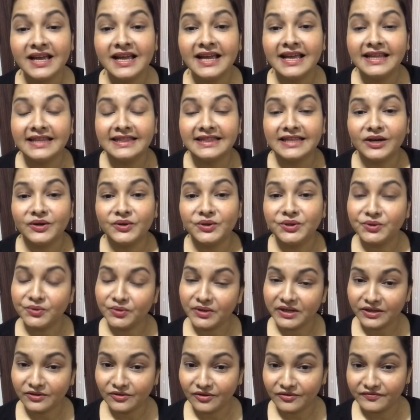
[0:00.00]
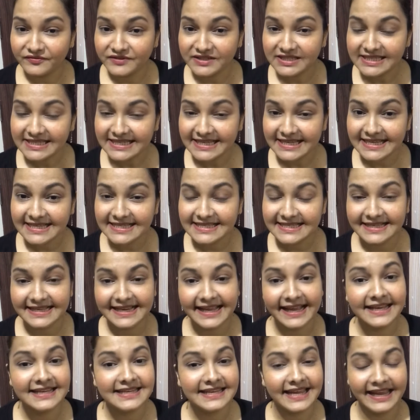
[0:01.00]
Now you can obviously
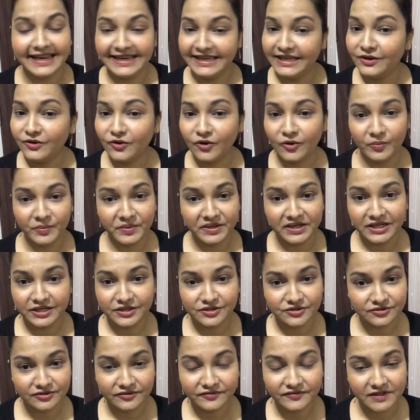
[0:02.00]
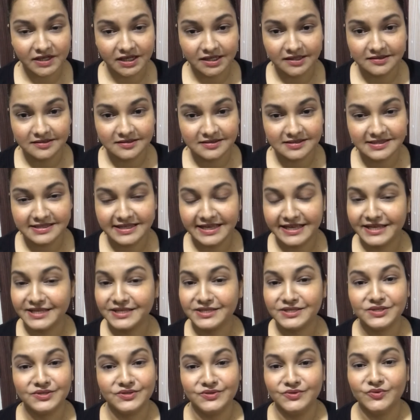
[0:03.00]
select any combination of colors.
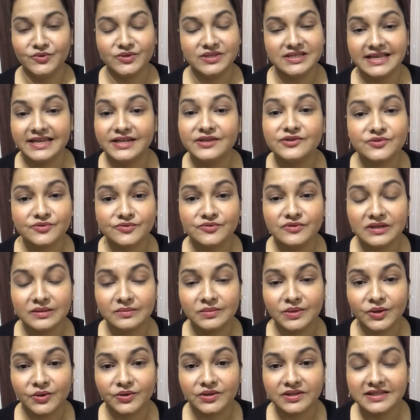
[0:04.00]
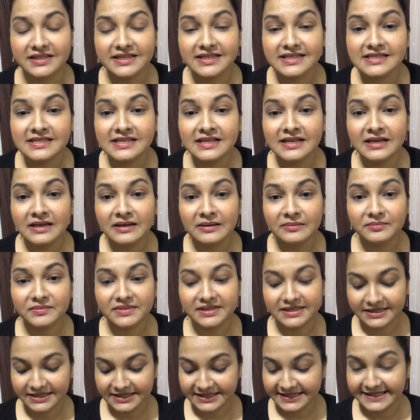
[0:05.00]
There's no set rule about this,
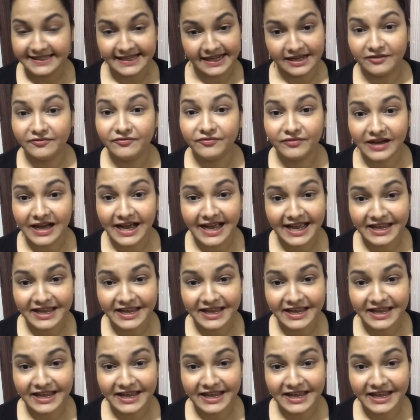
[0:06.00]
but yeah, I